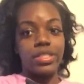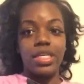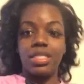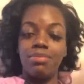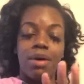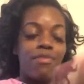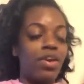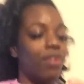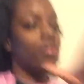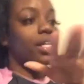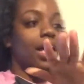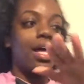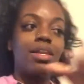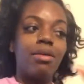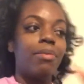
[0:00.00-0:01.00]
That's my favorite
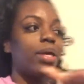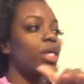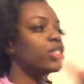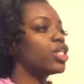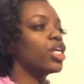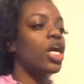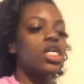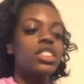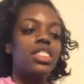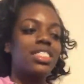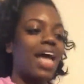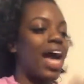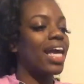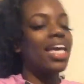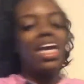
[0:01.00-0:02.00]
line. Let me get your nurse, because
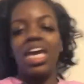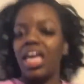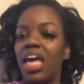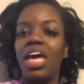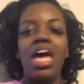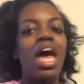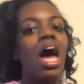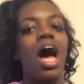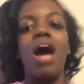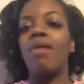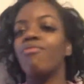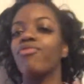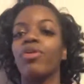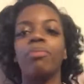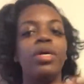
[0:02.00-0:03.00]
I can't.
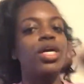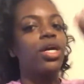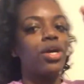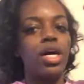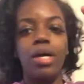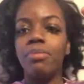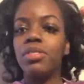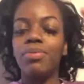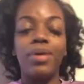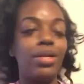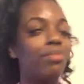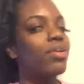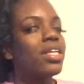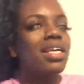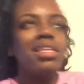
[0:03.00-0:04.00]
I'm from here up, sweetie.
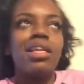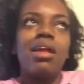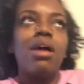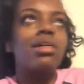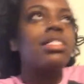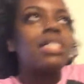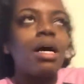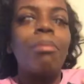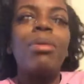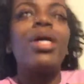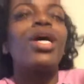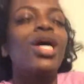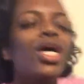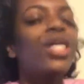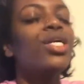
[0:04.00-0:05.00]
Really lungs up,
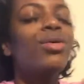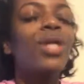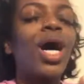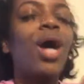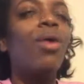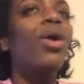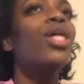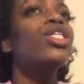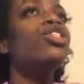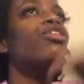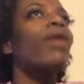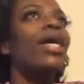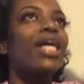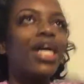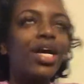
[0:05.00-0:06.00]
but, you know,
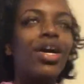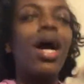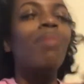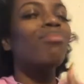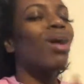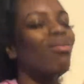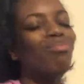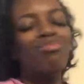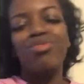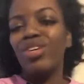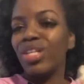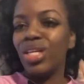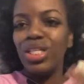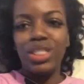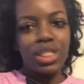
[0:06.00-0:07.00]
trach here. I'm
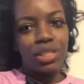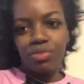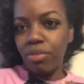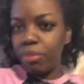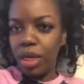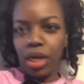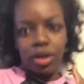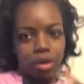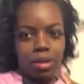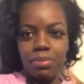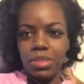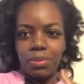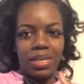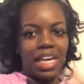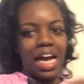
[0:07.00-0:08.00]
really just from here up,
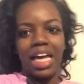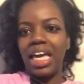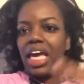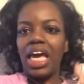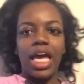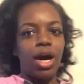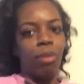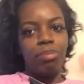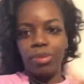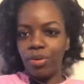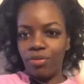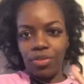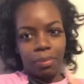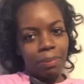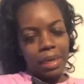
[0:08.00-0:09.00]
sweetie. I can't help you
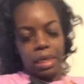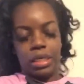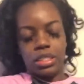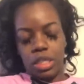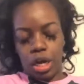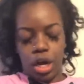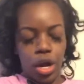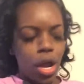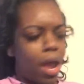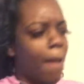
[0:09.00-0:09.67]
if your penis hurt.